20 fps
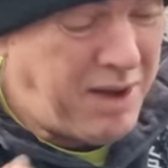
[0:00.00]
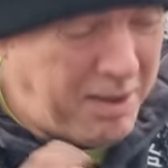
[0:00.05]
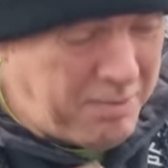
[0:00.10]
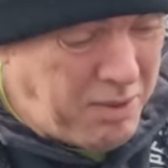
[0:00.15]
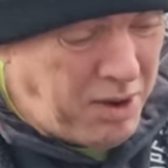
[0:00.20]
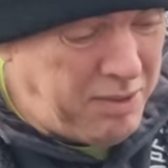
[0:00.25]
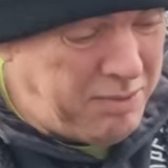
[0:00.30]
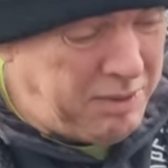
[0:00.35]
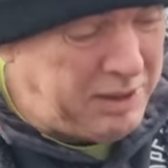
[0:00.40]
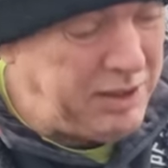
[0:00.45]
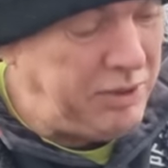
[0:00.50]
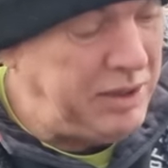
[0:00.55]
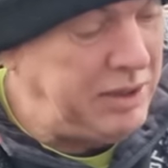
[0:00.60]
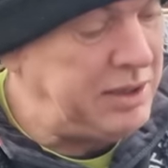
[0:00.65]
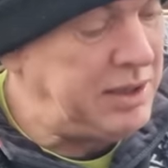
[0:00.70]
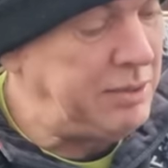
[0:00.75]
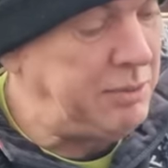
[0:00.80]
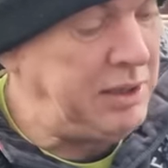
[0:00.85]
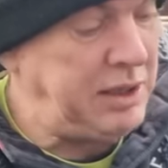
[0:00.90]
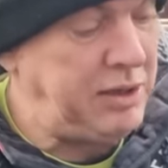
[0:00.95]
I might be doing
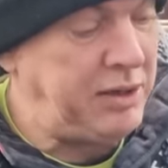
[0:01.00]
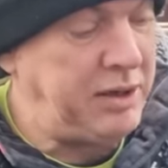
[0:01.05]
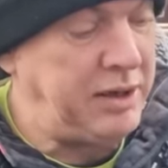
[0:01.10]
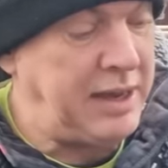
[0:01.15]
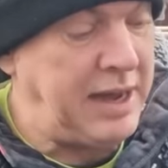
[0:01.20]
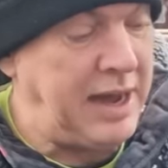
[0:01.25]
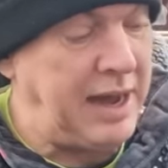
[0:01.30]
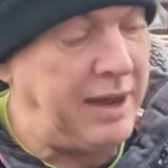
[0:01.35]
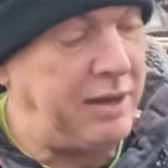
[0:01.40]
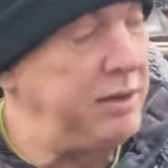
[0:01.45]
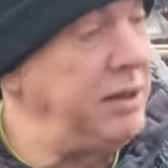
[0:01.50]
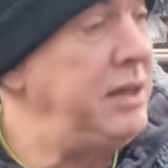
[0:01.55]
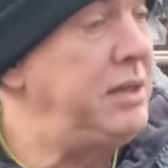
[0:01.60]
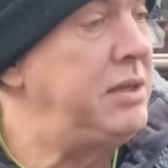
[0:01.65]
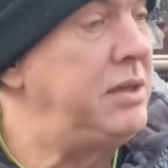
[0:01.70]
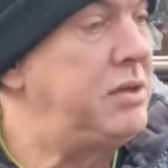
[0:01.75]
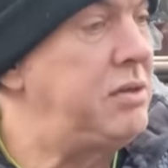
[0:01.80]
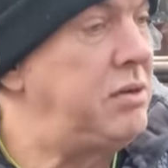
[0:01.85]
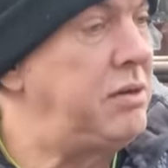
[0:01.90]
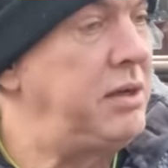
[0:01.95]
something like that. I need to
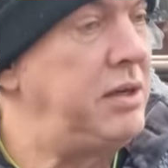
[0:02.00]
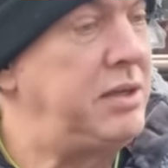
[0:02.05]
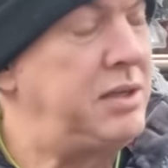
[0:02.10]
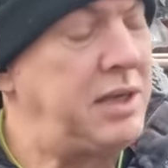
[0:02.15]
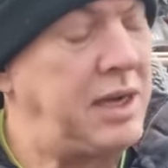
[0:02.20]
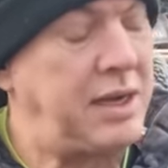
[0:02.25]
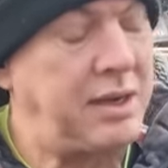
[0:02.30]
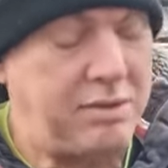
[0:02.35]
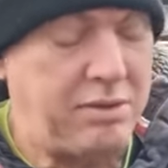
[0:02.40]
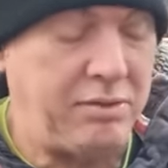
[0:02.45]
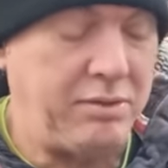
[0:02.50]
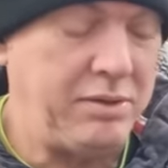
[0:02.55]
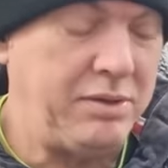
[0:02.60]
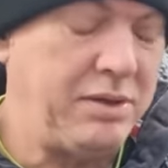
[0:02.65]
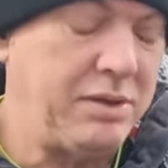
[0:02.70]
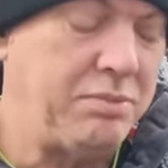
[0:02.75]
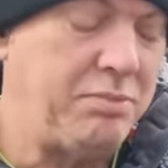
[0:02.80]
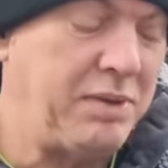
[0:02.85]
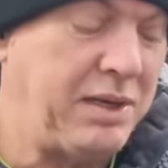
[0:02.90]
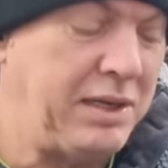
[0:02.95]
try the tank on and
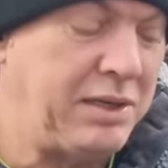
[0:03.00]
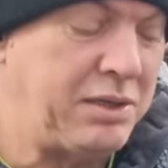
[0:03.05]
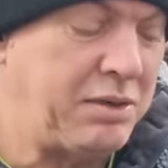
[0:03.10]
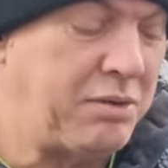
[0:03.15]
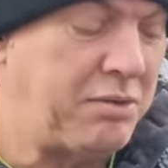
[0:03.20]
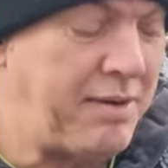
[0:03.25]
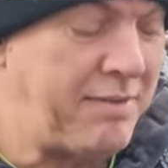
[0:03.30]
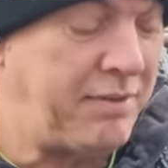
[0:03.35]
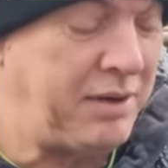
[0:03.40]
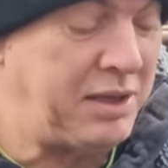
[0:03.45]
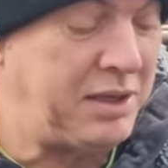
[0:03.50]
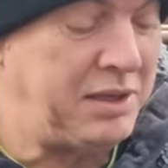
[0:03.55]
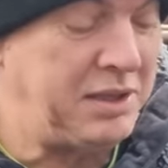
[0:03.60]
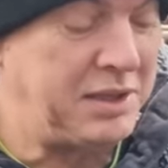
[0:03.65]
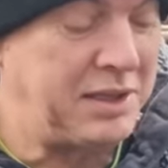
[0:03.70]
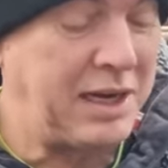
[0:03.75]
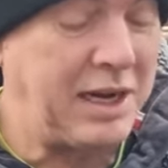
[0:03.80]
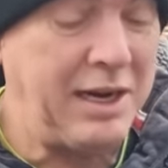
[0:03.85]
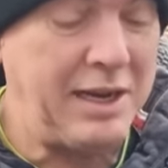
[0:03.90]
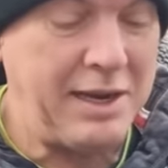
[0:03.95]
just make sure everything's
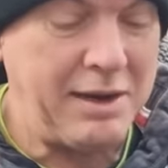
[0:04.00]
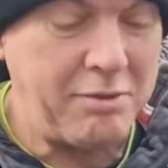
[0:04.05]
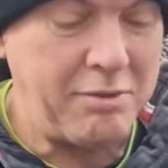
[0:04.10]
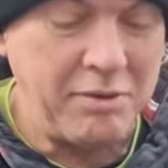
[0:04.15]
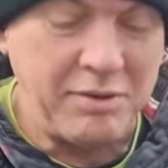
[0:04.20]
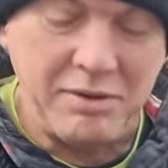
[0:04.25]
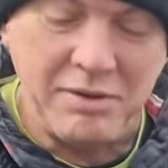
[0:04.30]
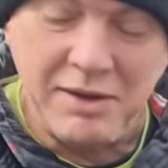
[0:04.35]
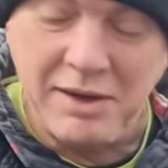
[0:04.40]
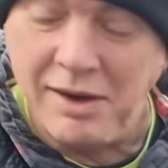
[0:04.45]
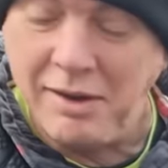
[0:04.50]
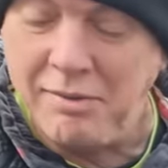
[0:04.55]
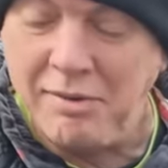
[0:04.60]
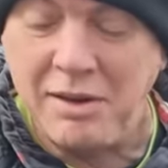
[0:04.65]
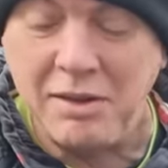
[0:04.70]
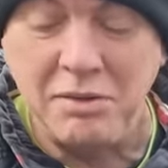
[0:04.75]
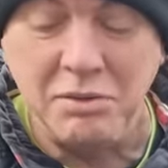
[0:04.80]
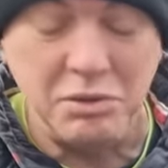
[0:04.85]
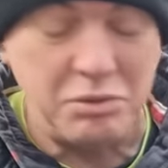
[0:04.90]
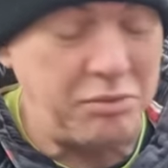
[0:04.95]
clear and, you know,
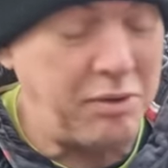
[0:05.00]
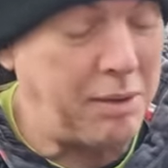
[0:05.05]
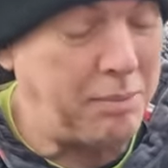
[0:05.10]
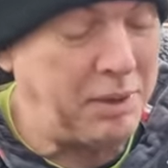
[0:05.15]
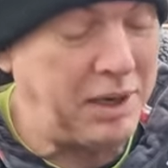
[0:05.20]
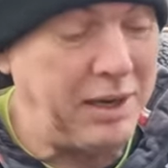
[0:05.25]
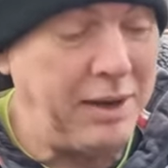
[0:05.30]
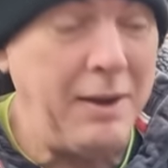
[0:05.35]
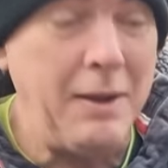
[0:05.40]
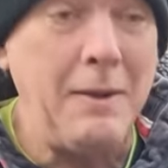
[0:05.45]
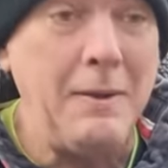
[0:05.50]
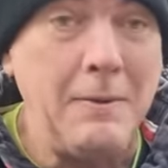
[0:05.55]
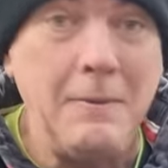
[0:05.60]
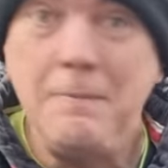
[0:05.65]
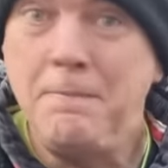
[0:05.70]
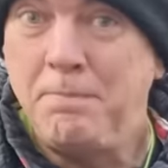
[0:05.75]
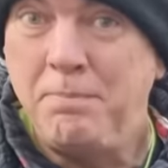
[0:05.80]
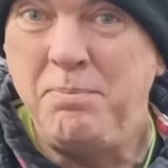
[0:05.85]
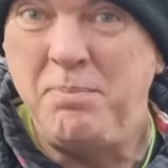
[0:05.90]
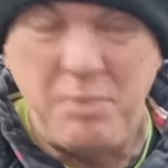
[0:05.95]
nothing's rubbing.
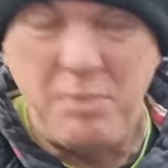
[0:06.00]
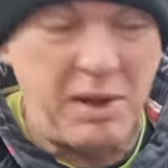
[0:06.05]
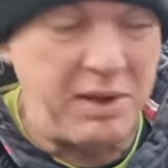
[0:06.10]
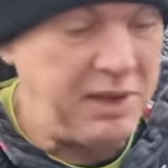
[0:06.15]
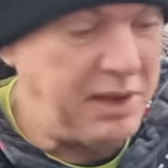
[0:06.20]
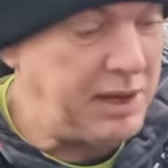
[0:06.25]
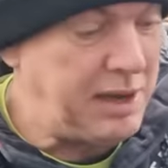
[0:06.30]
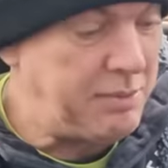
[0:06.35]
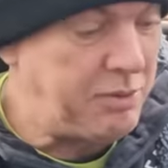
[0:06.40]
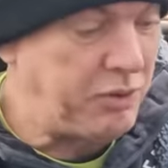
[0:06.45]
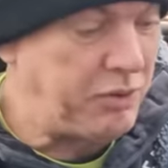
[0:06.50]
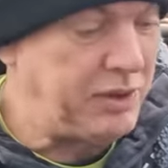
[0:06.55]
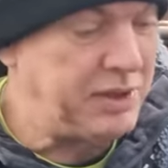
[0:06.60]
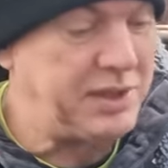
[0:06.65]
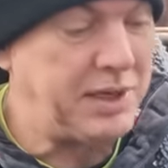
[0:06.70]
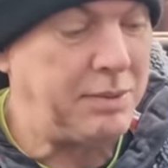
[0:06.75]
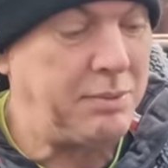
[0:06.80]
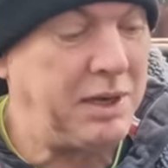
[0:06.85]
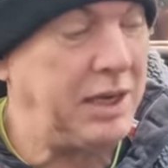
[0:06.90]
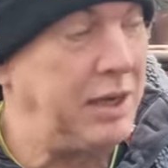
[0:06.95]
But I think I'm onto
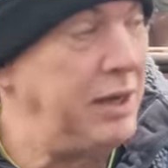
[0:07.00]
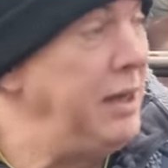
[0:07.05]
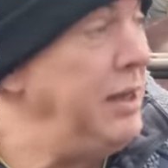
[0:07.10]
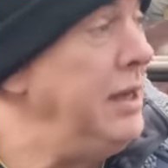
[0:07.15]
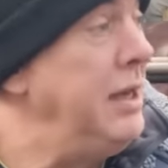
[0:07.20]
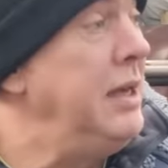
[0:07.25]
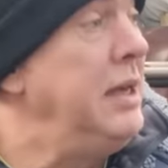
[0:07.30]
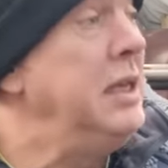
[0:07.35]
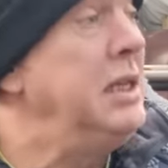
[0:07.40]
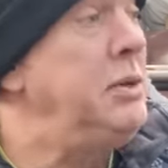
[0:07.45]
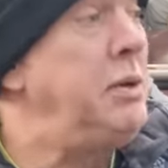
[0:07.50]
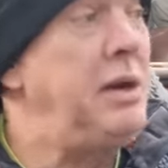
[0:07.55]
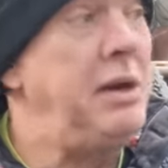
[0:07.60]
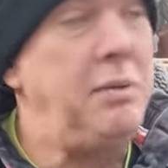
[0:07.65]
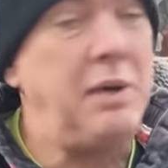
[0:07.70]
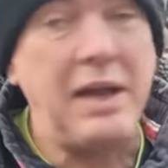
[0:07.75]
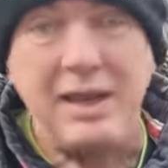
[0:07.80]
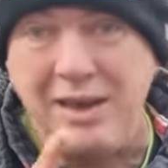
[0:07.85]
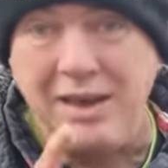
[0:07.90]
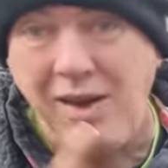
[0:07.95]
something. So
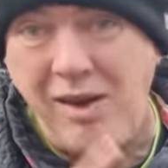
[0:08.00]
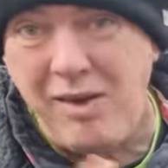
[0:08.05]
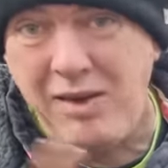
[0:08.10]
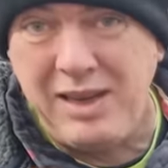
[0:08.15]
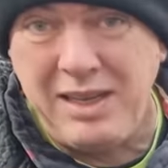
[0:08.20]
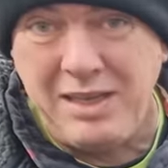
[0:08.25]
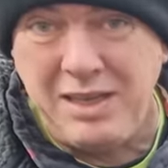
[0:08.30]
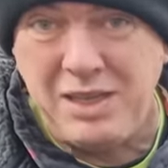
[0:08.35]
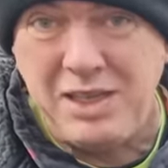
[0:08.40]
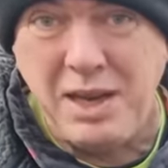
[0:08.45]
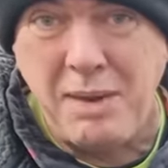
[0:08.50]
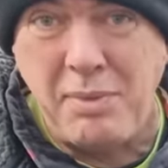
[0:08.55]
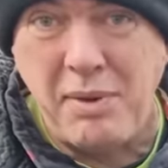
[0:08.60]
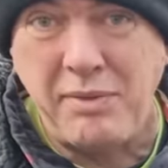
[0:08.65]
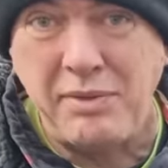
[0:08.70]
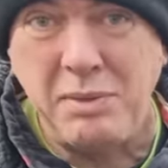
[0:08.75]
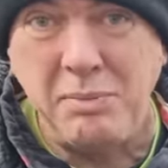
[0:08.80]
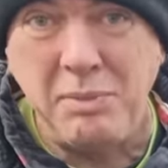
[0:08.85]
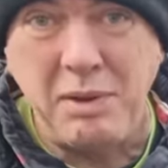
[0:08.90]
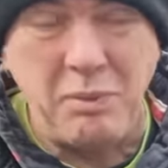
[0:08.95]
anyway, I need to chip off
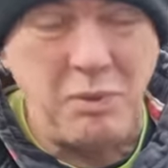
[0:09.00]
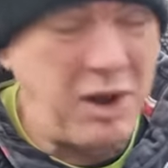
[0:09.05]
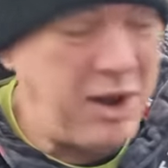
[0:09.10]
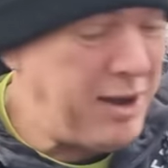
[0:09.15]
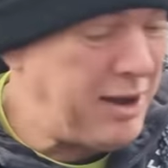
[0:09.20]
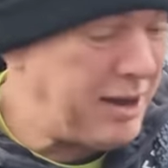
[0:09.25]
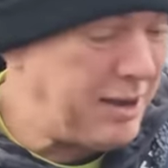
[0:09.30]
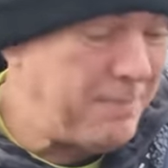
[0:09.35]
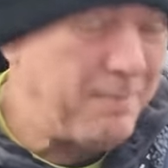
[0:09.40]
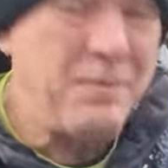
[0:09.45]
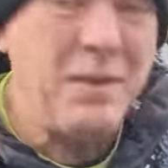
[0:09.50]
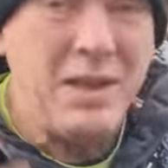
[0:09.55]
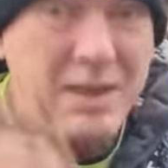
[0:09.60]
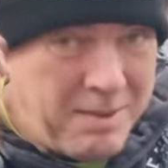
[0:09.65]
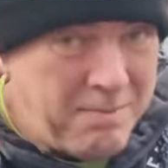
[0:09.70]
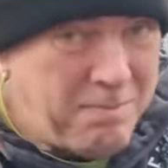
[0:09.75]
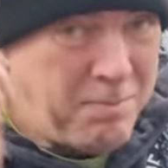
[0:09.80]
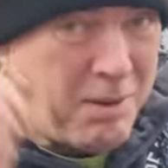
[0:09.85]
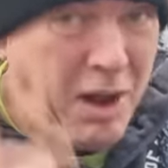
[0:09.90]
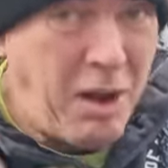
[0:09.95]
to me work,
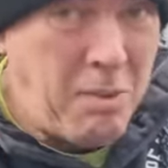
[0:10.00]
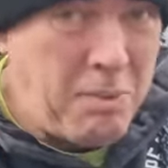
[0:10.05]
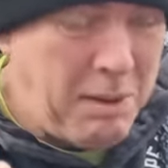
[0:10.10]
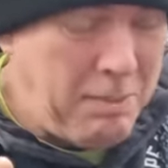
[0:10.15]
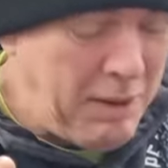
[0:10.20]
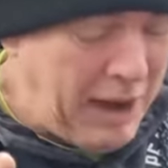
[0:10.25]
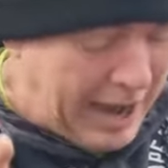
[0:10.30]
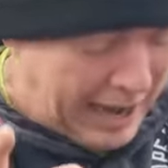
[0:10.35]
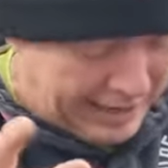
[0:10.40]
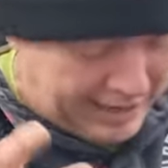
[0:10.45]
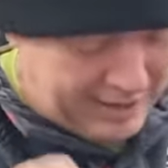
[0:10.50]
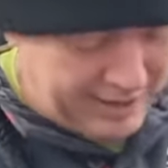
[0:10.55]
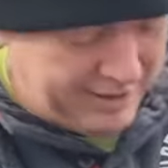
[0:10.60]
but I'll be back.